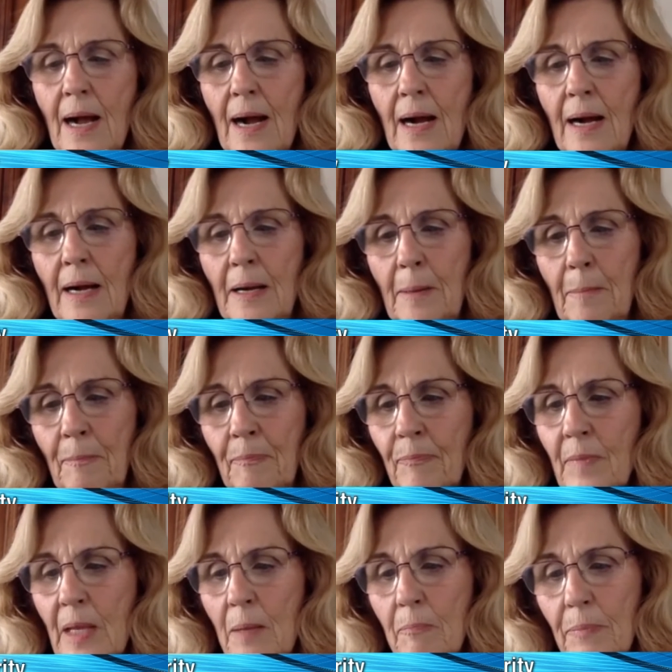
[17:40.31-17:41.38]
Um,
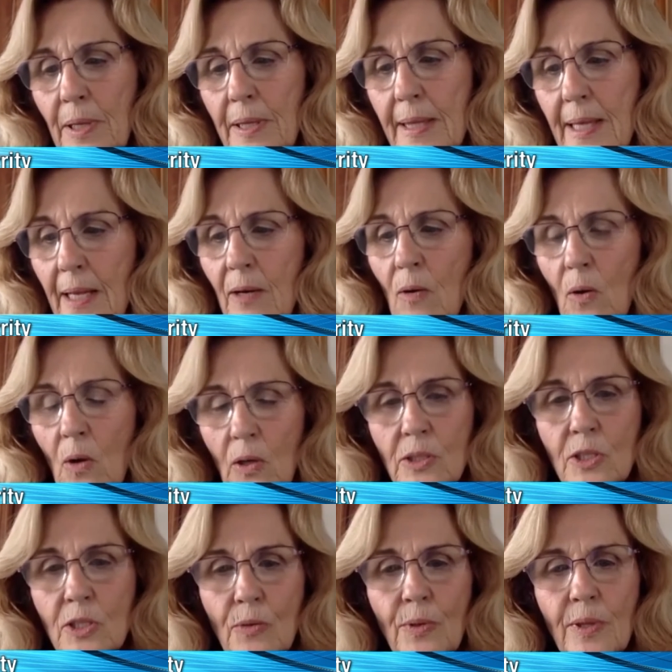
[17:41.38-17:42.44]
but then
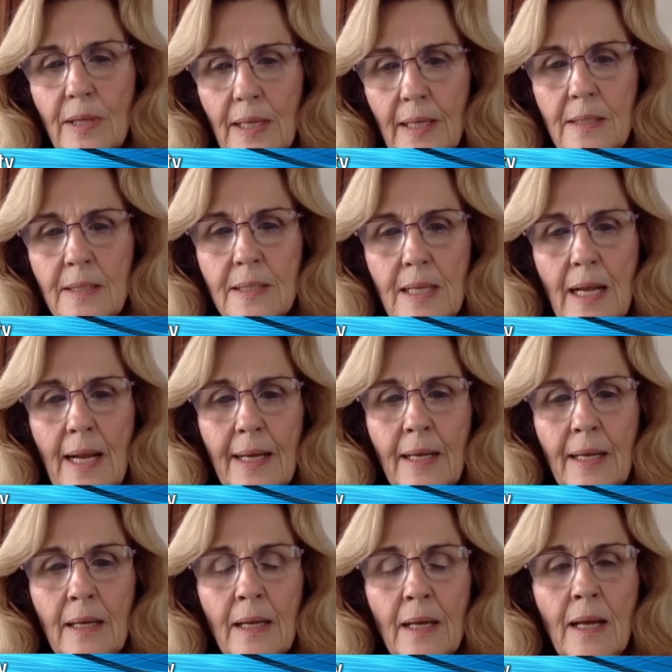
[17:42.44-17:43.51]
also things
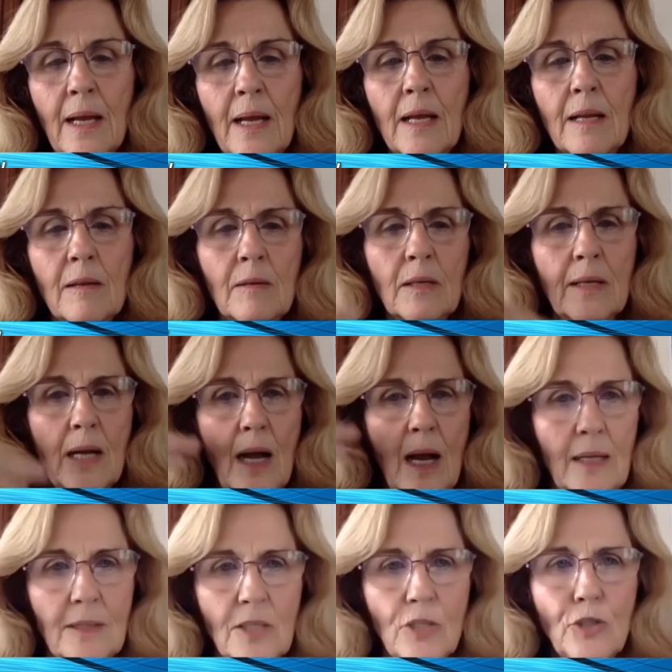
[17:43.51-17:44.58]
like
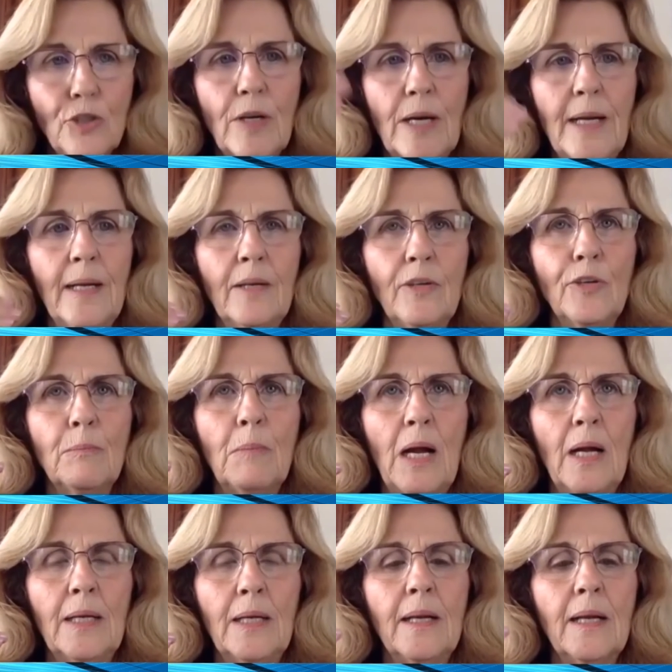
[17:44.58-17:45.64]
concentrating your
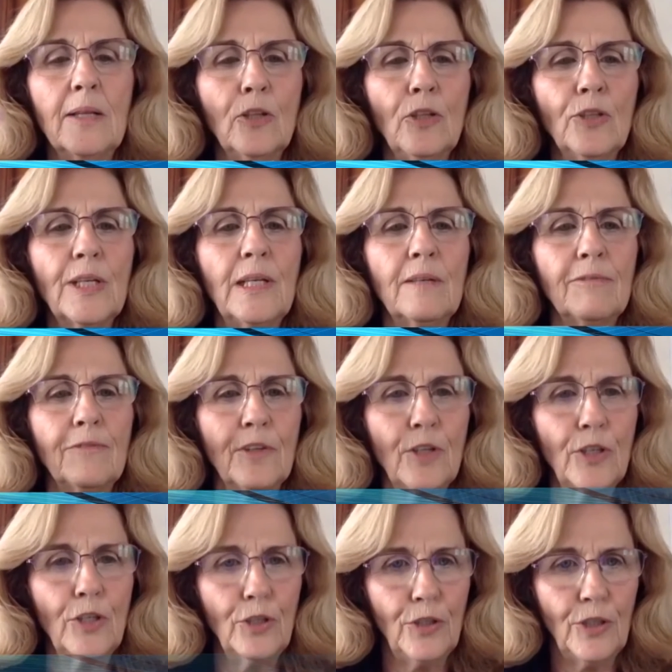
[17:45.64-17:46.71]
mind on looking for
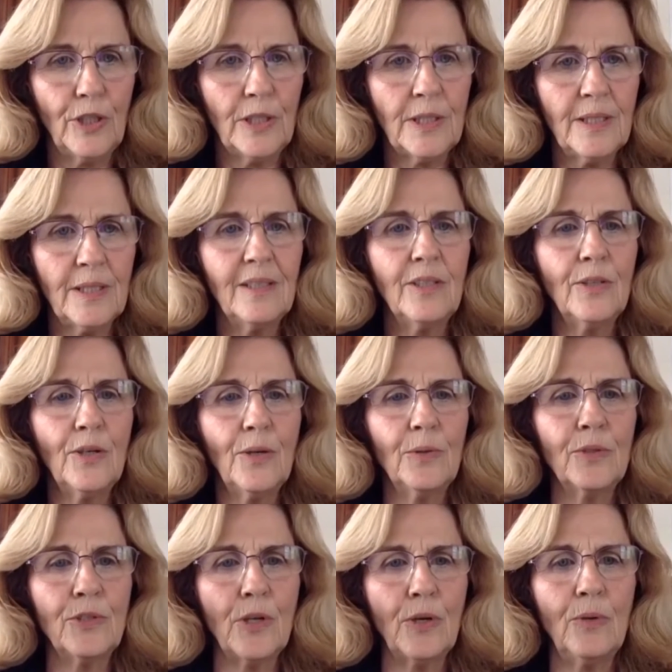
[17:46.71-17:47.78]
the good. You know,
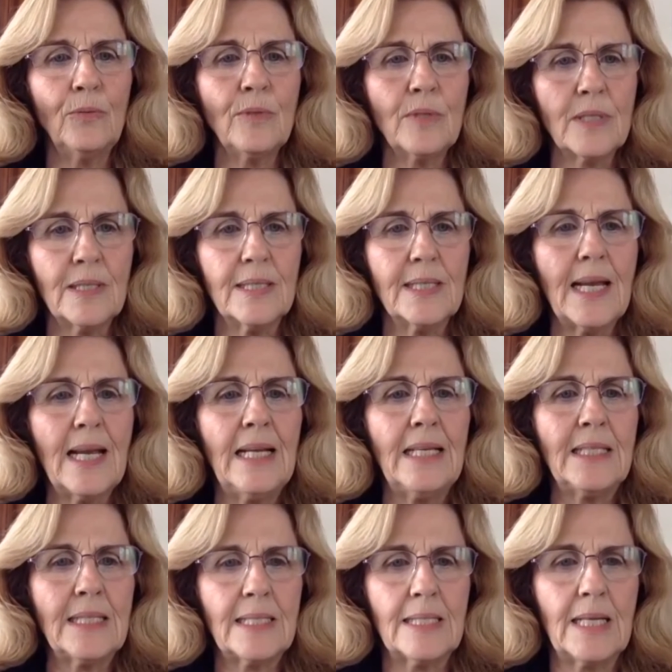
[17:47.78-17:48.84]
mm-hmm. don't stay
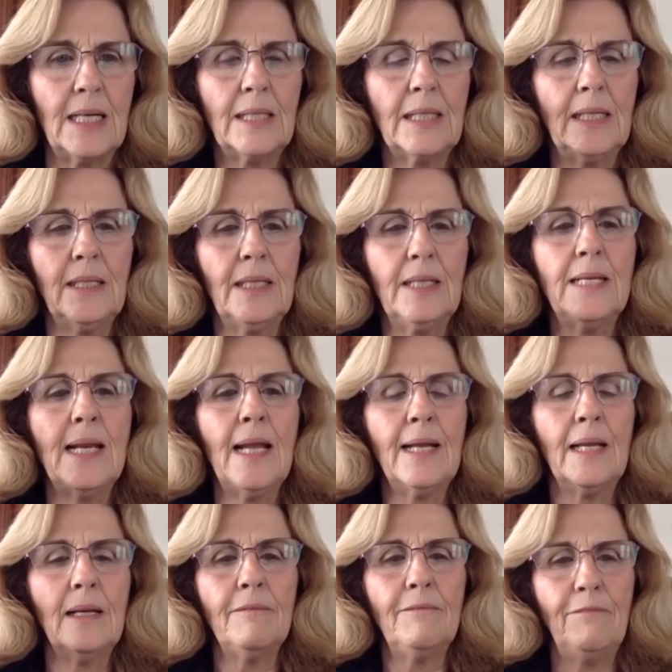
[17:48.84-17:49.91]
stuck in the
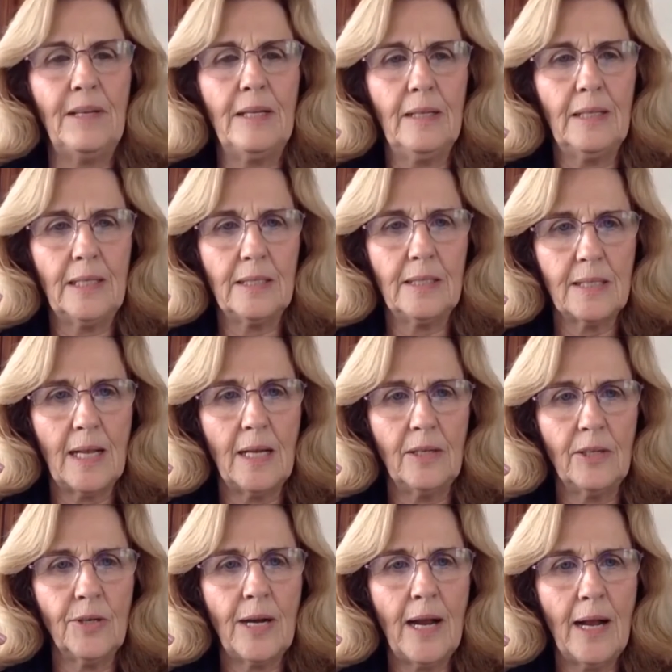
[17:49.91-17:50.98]
negative feelings that
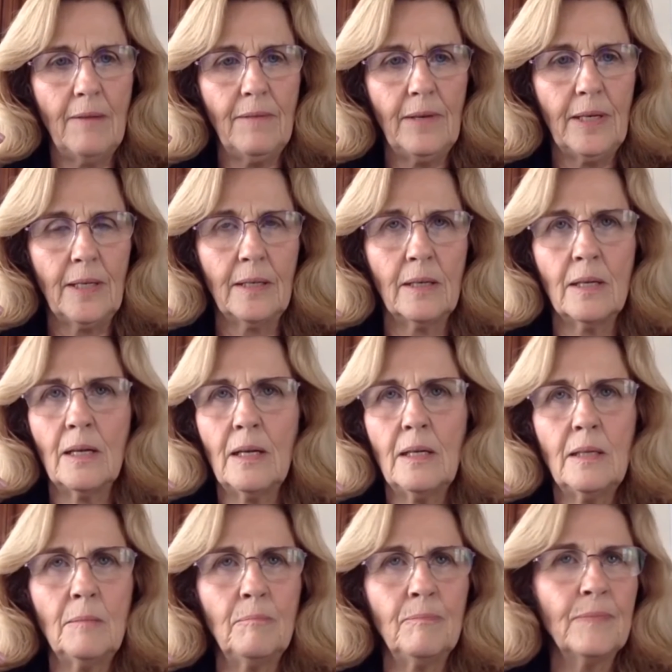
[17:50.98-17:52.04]
you're having.
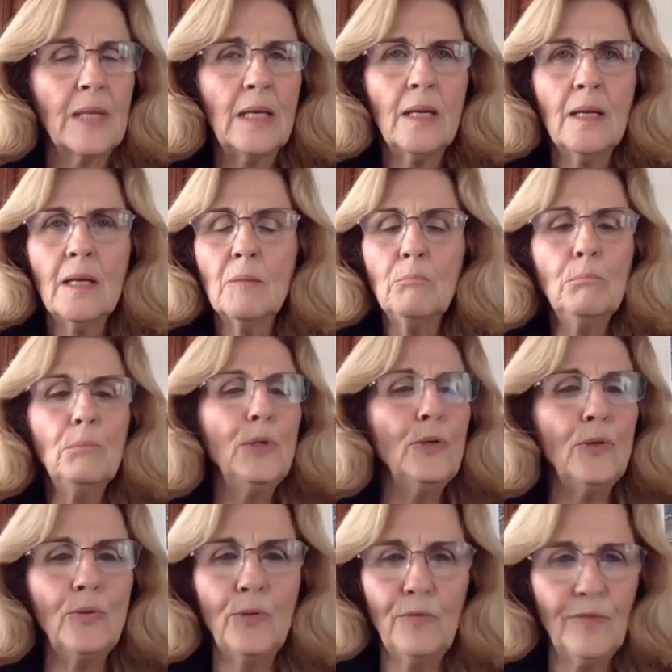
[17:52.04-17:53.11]
Um,
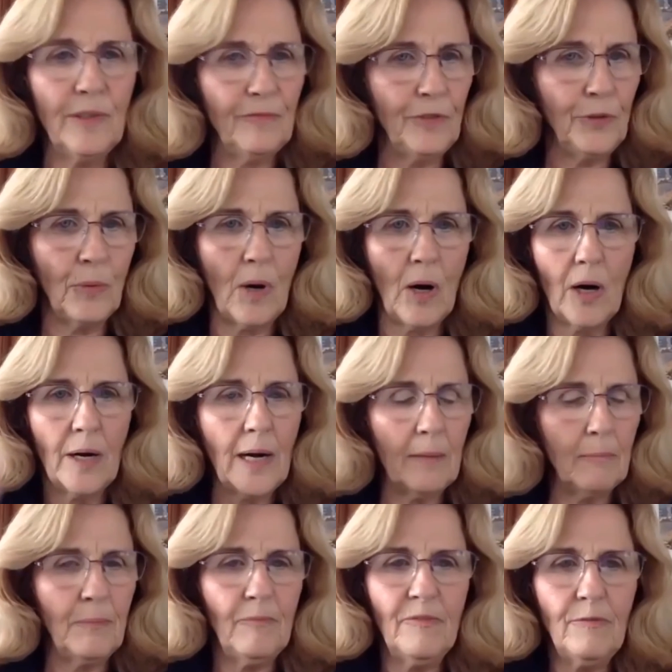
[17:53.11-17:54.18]
move if you are
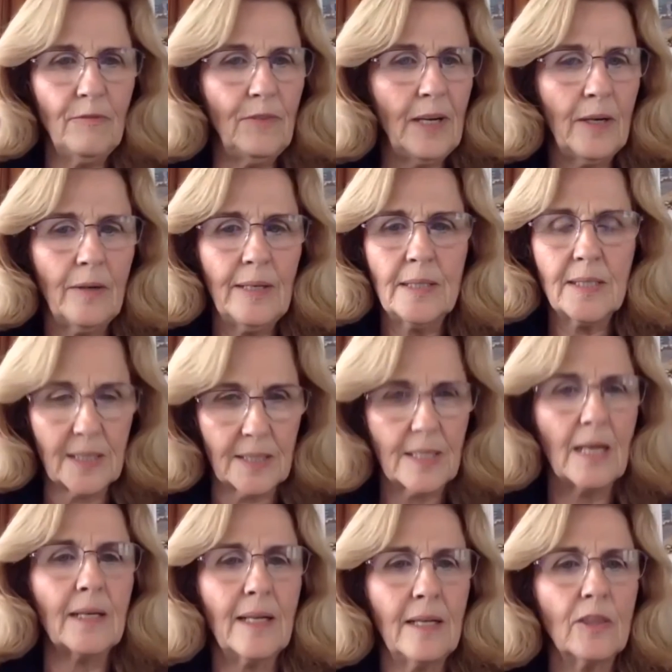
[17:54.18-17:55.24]
very
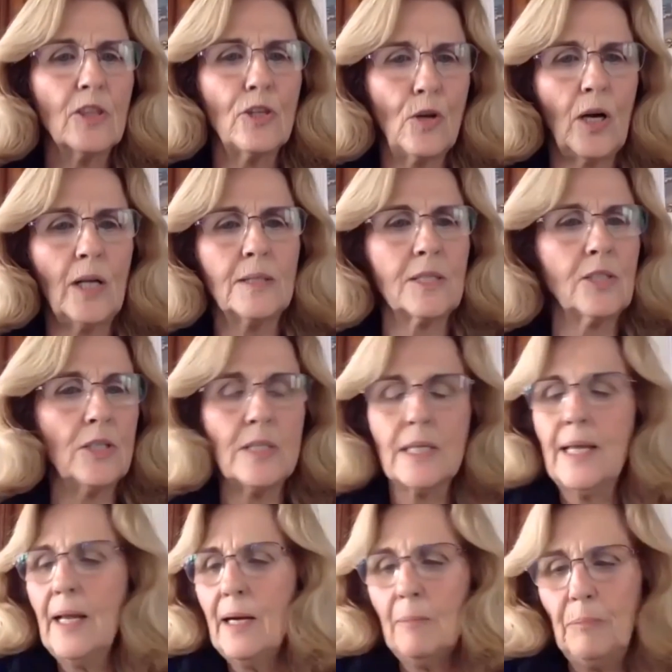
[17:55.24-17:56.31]
stuck in thoughts just
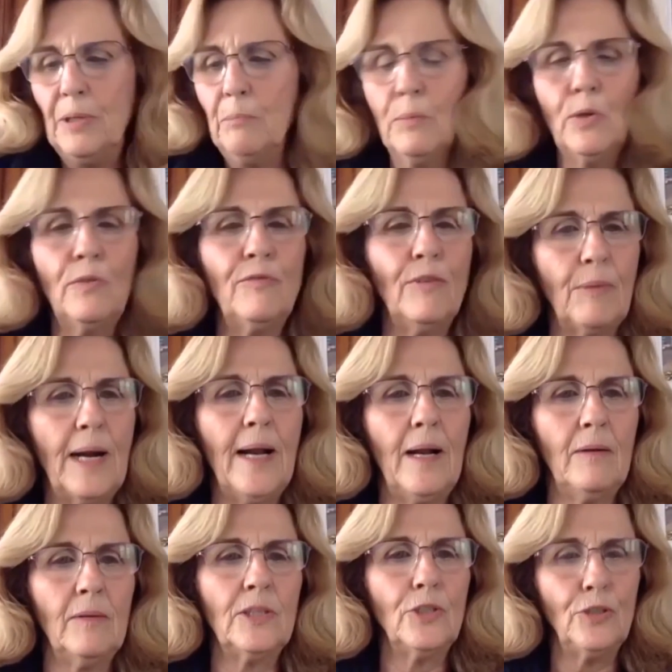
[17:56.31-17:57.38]
get up and move
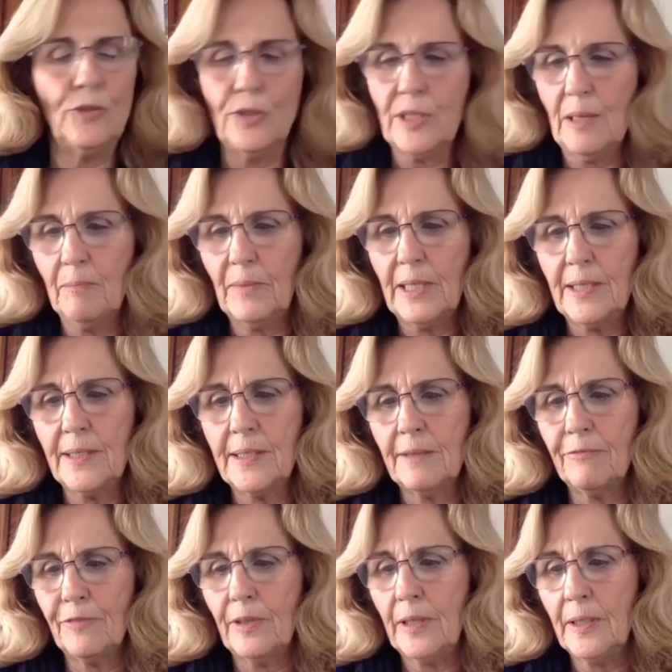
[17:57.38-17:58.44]
around and do something
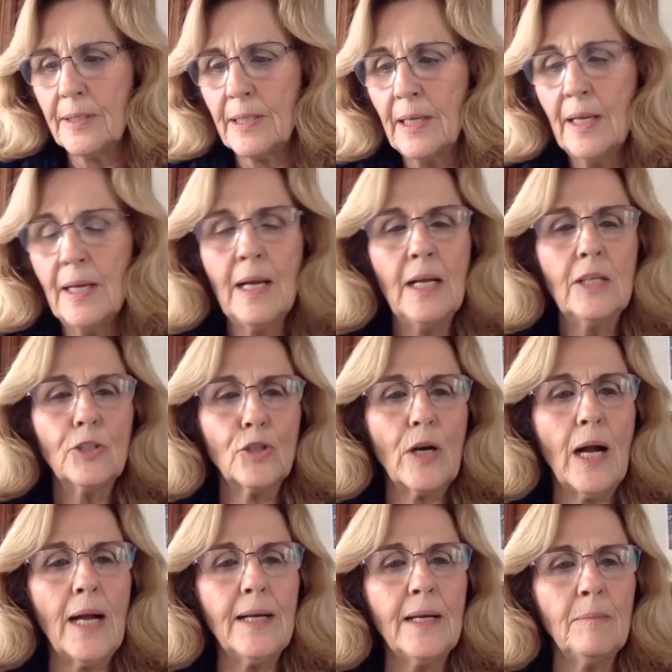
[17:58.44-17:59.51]
different
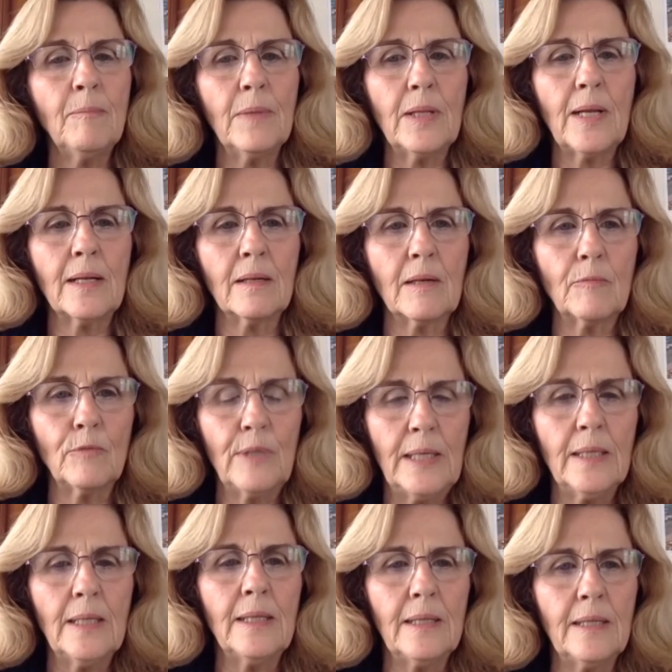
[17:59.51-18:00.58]
try to like
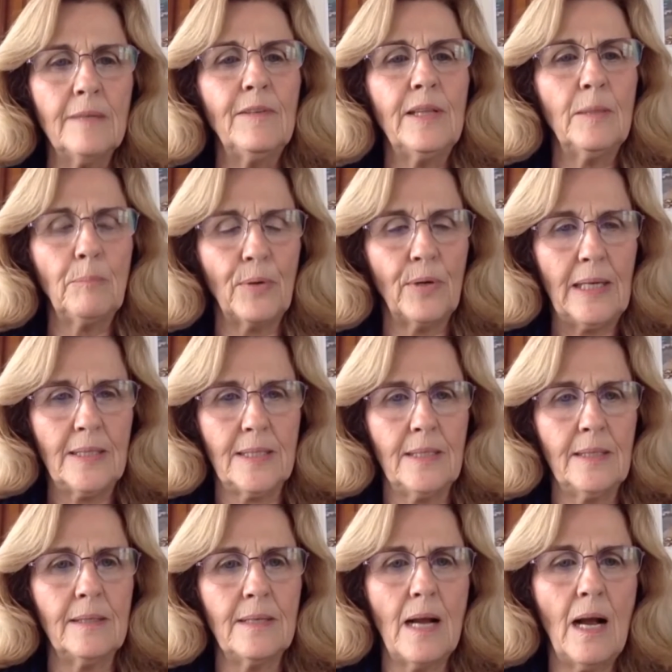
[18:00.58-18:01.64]
really live in the
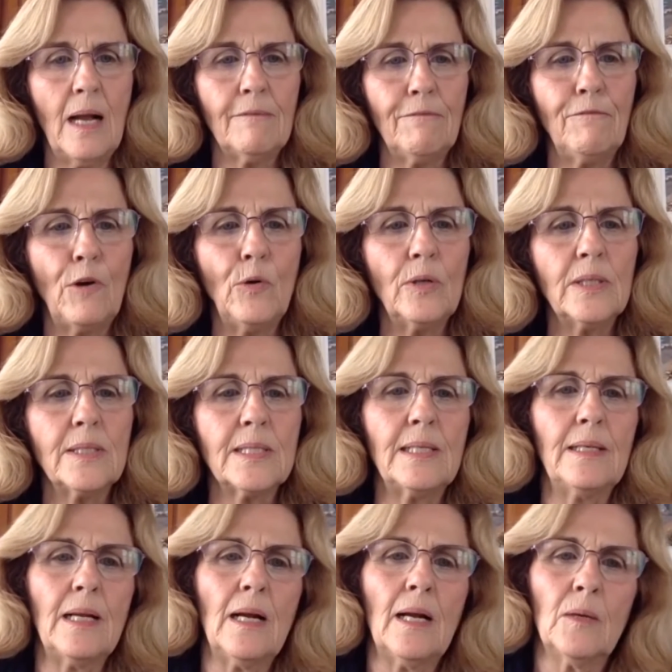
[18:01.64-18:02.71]
present not
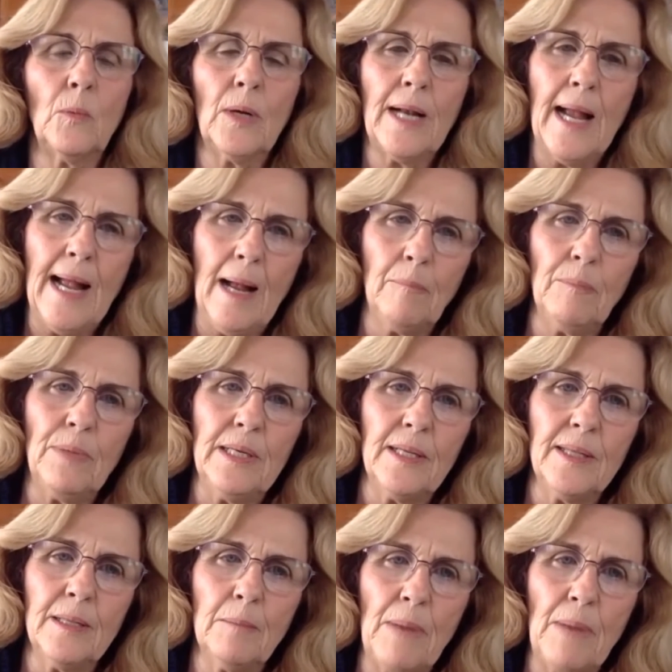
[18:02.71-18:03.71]
focusing on what happened in the